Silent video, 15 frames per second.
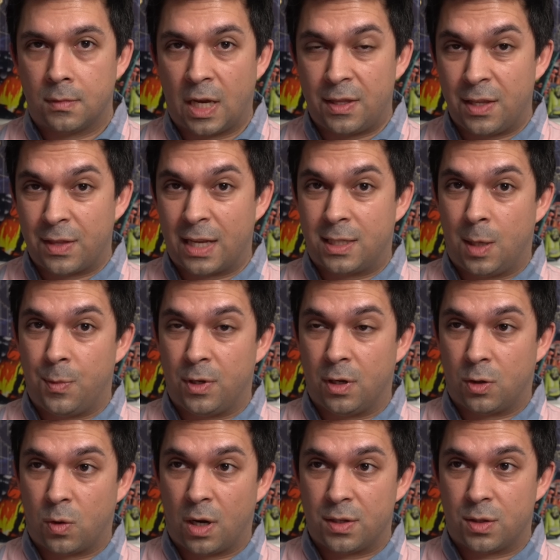think that's something
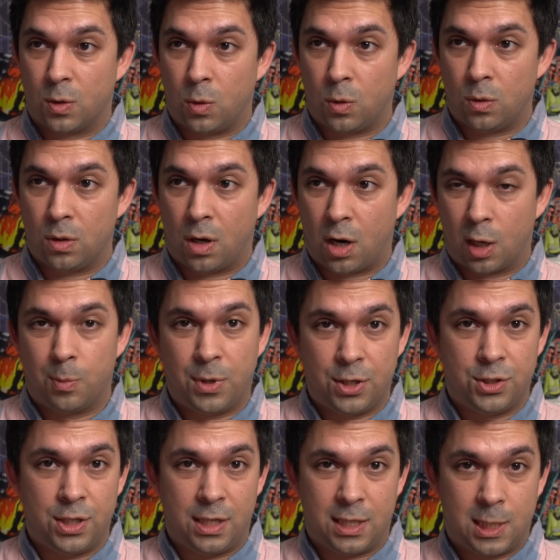across the whole
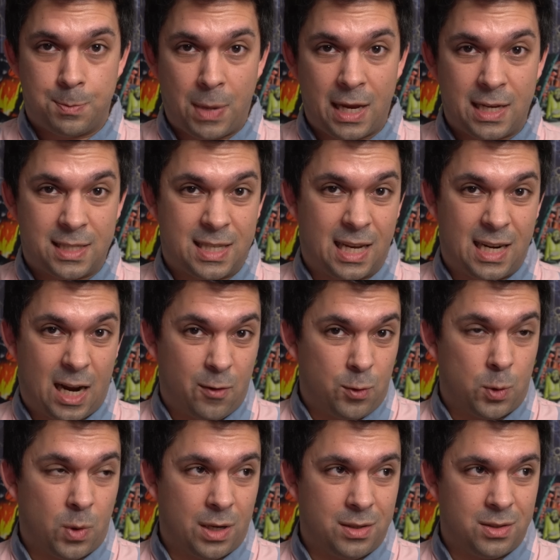RPG space that
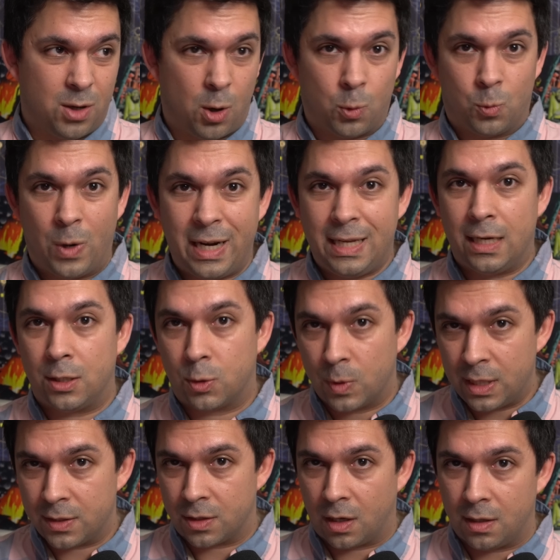everyone already
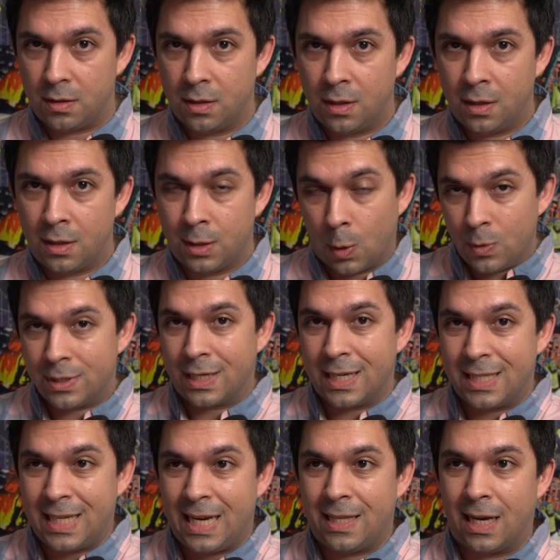agrees on. No one's going to
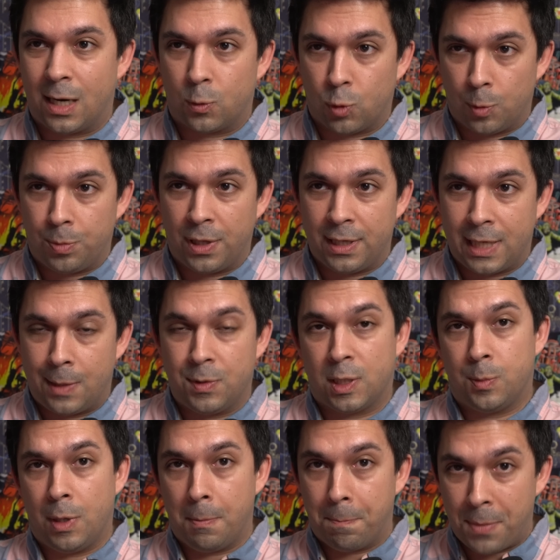say that a role-playing game is going
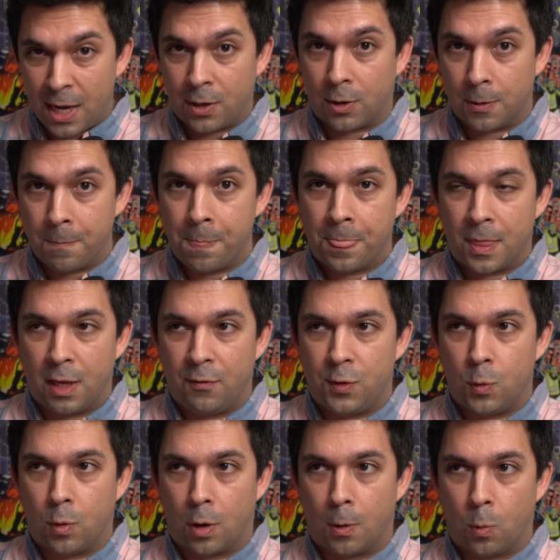to be better if you
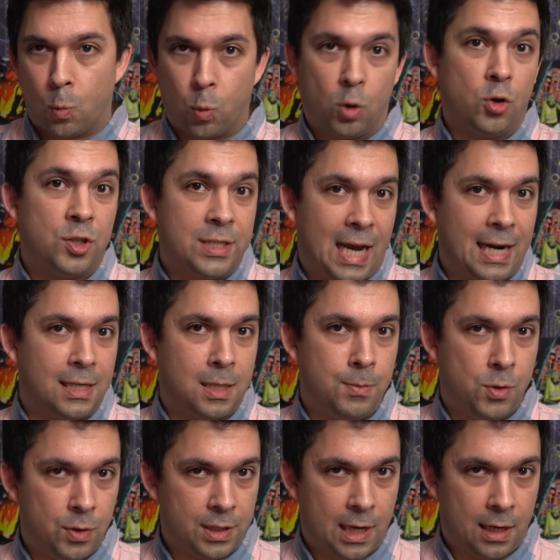are worse at
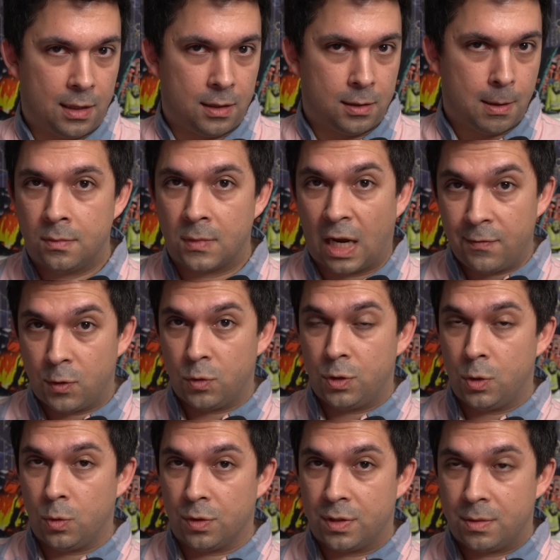communicating. I've used
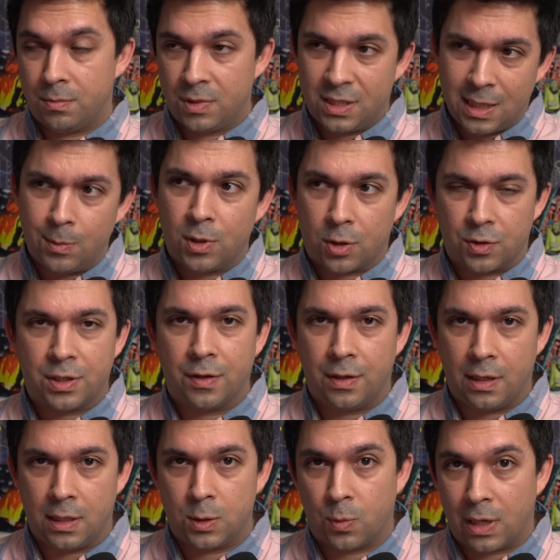tools similar to
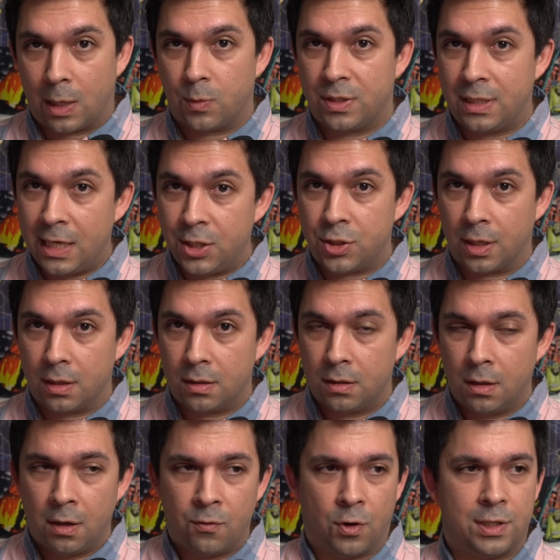these when I was teaching.
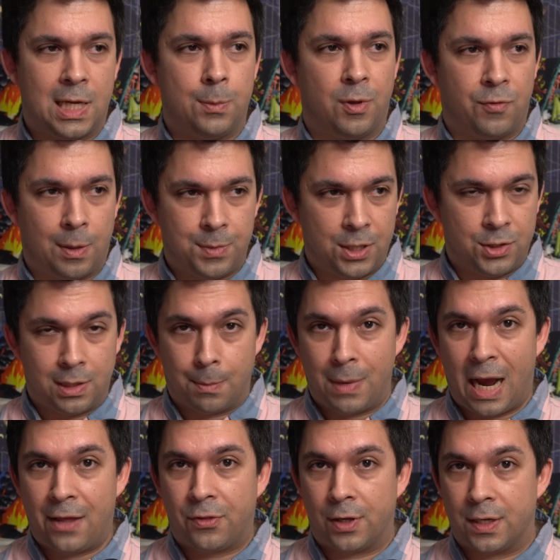For example, if I'm teaching a
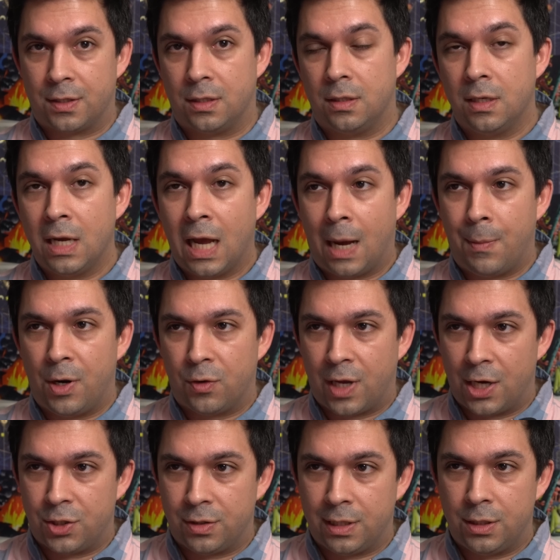math lesson, I might
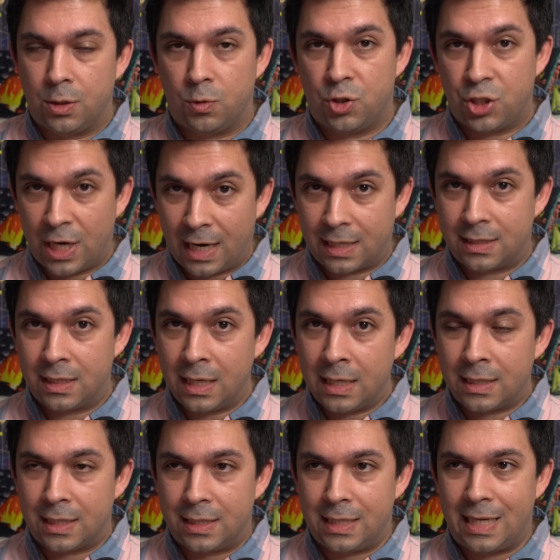occasionally do checks
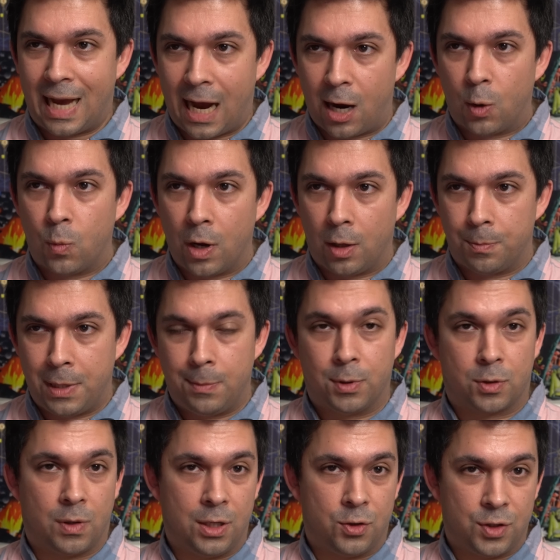to see how well people
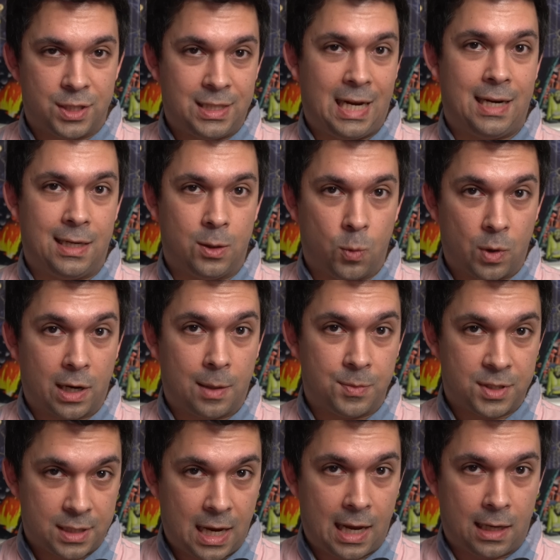are understanding what I'm
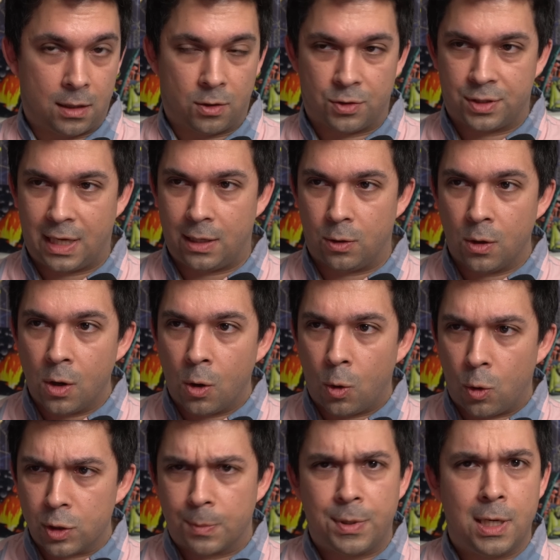saying. And I'll say,
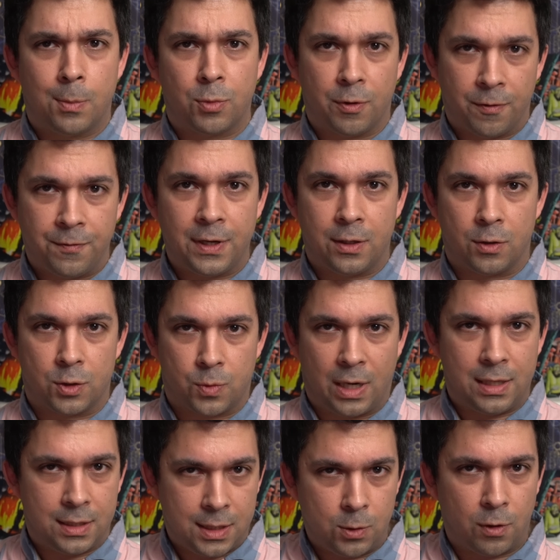hold up a number of fingers, right?
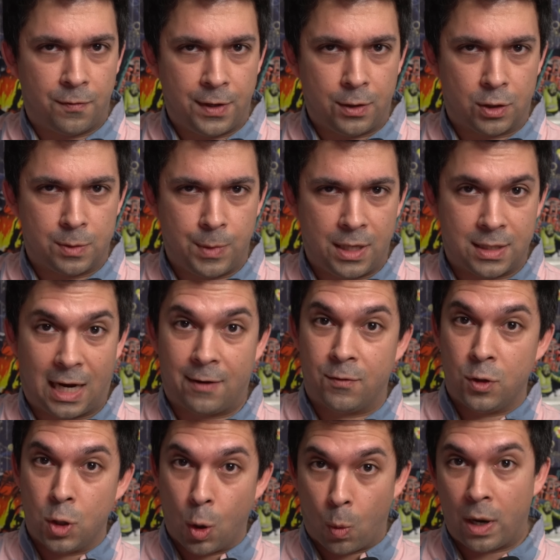0 fingers means I have
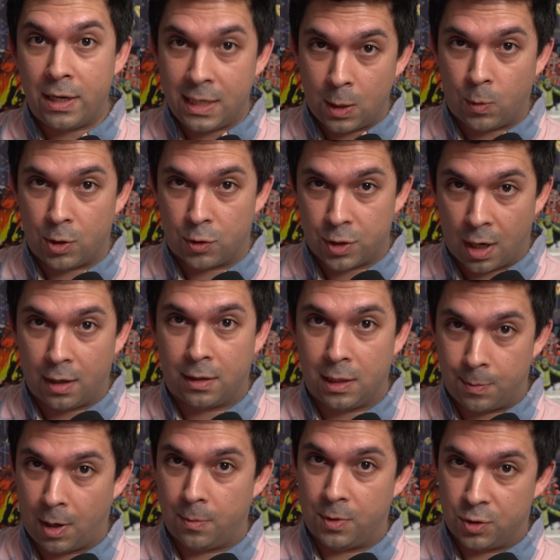no idea what you're talking
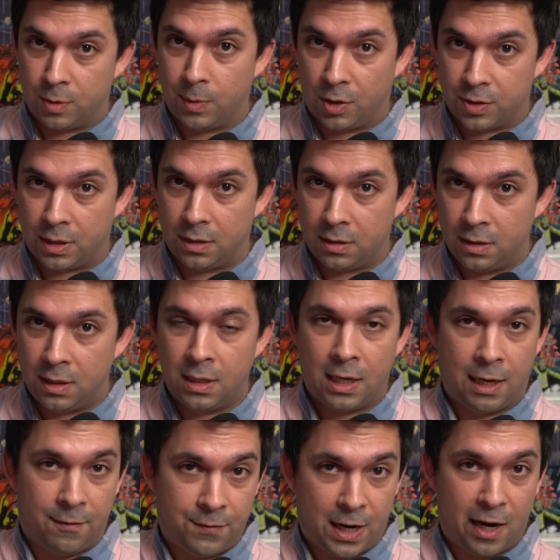about, Mr. Milton.
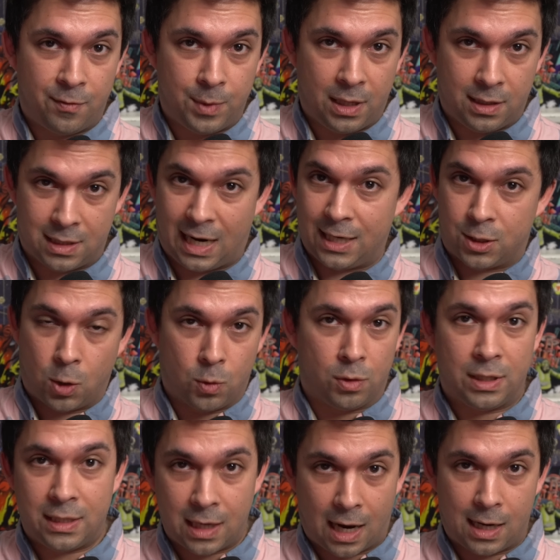And 5 means I totally
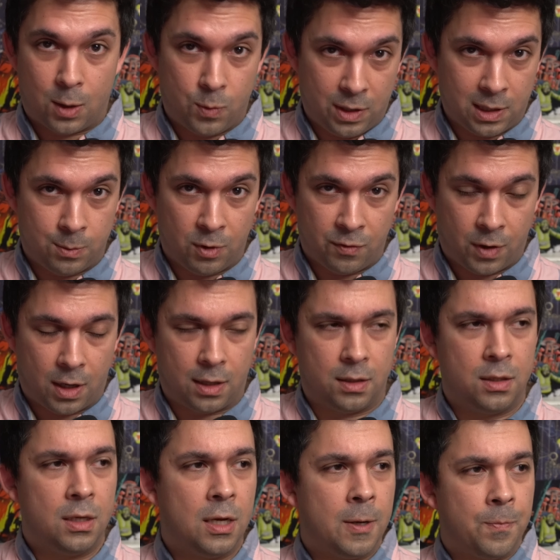got it, we can move on.
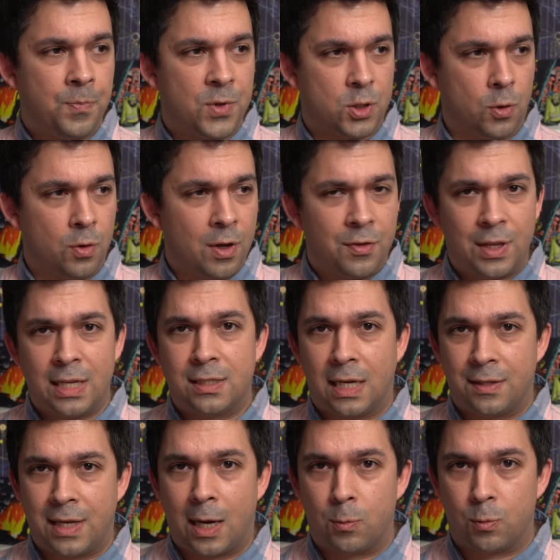So things like
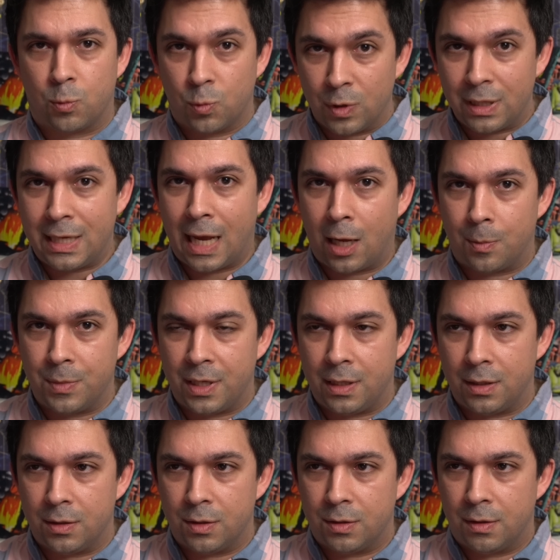that really help me
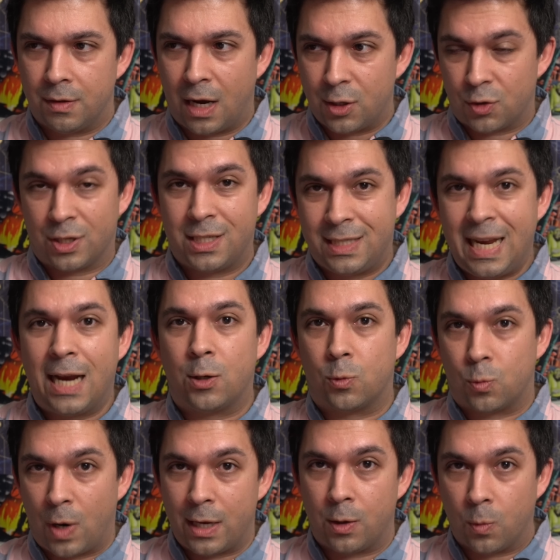understand
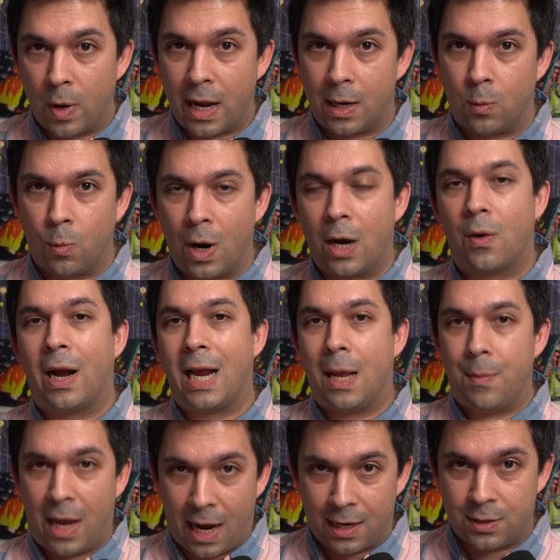right away where I am
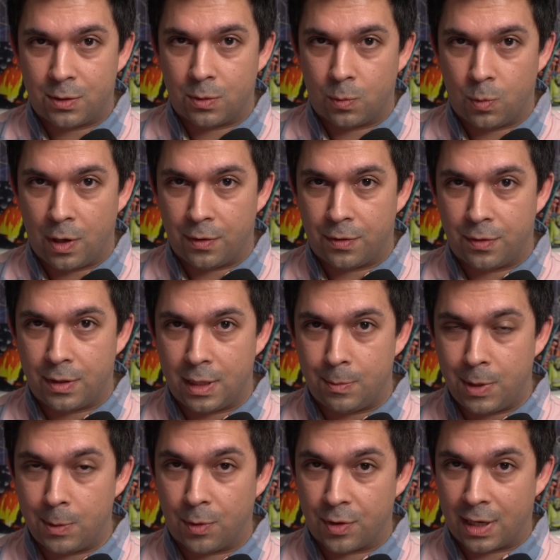at with the
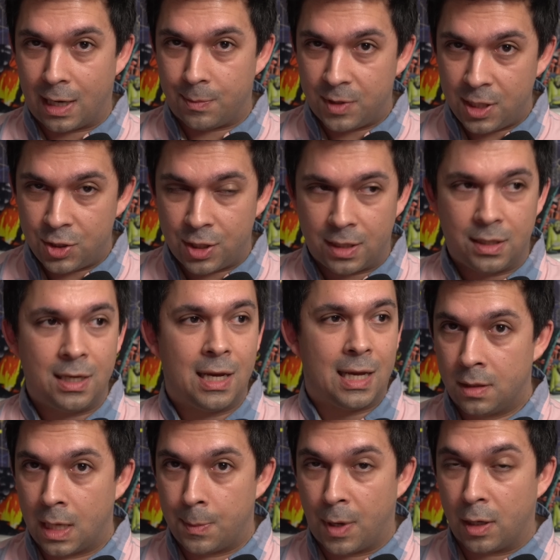people that I'm teaching.
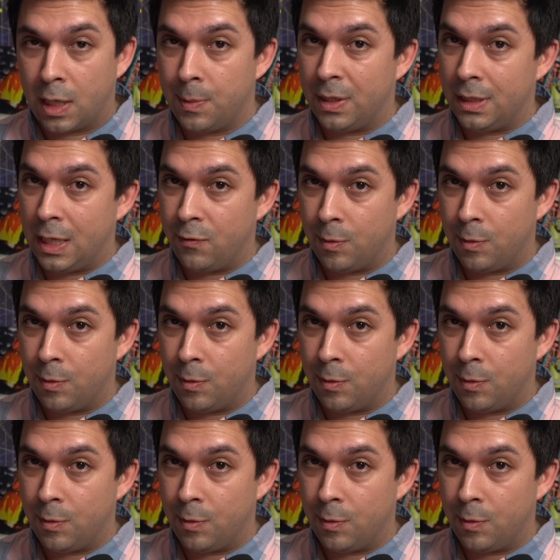I'm not going to be leaving